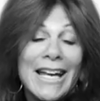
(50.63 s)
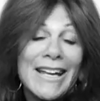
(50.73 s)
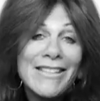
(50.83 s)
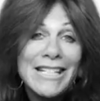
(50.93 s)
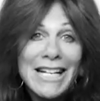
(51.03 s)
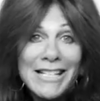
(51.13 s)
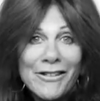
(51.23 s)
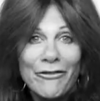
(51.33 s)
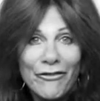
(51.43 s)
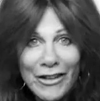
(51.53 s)
In the days
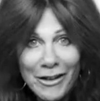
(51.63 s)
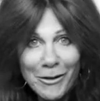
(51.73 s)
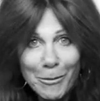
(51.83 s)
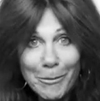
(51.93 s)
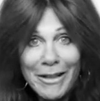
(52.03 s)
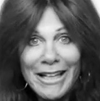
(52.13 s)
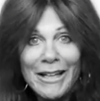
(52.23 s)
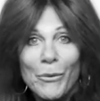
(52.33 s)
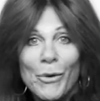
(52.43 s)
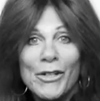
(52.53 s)
of film,
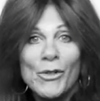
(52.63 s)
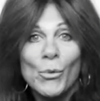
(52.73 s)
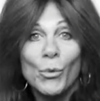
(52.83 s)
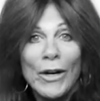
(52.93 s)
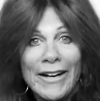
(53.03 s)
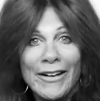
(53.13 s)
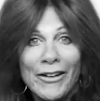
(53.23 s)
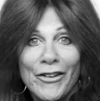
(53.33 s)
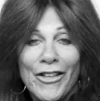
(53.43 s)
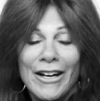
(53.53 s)
it was
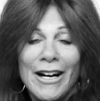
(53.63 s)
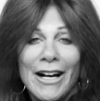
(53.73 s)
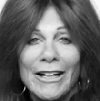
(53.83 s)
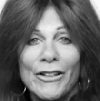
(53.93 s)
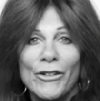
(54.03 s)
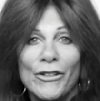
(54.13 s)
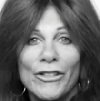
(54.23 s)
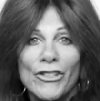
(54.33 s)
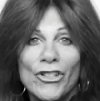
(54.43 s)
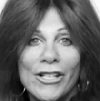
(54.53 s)
rare that I
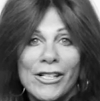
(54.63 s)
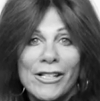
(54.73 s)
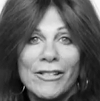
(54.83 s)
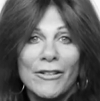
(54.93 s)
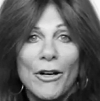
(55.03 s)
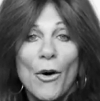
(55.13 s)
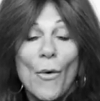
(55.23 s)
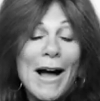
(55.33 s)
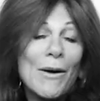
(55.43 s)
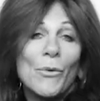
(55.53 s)
could just go
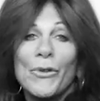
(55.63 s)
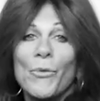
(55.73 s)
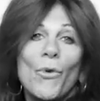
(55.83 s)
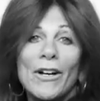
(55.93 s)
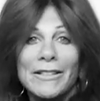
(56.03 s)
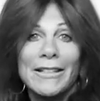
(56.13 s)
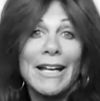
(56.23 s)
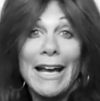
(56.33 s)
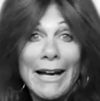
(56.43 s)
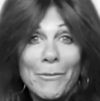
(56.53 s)
out with one
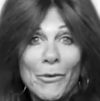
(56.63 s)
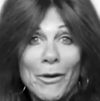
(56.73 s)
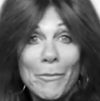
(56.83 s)
camera